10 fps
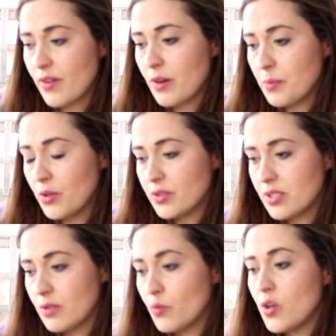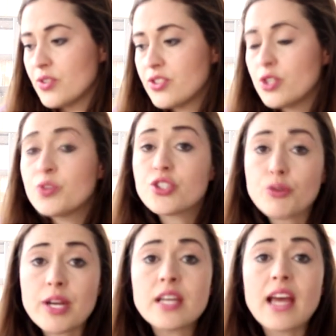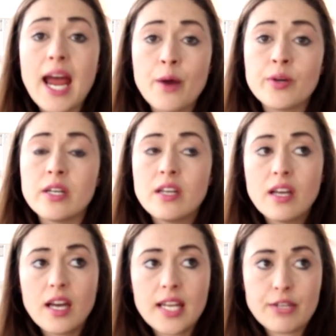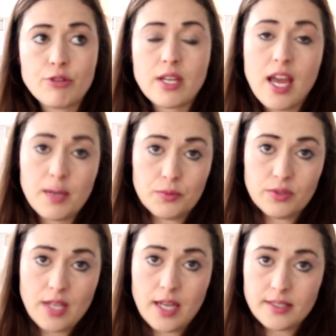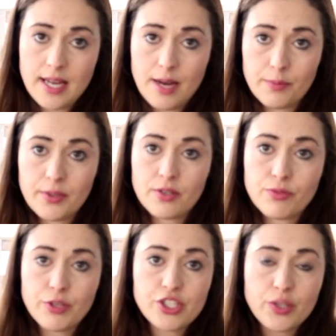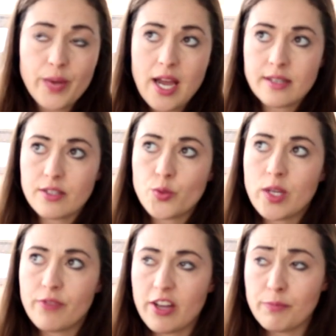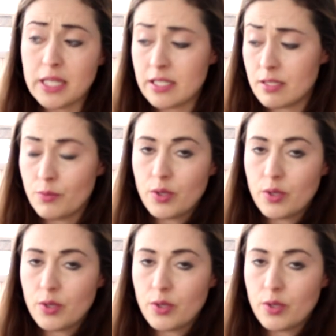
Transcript: very important was to shrink our electric cable size down, because originally we had a 25 metre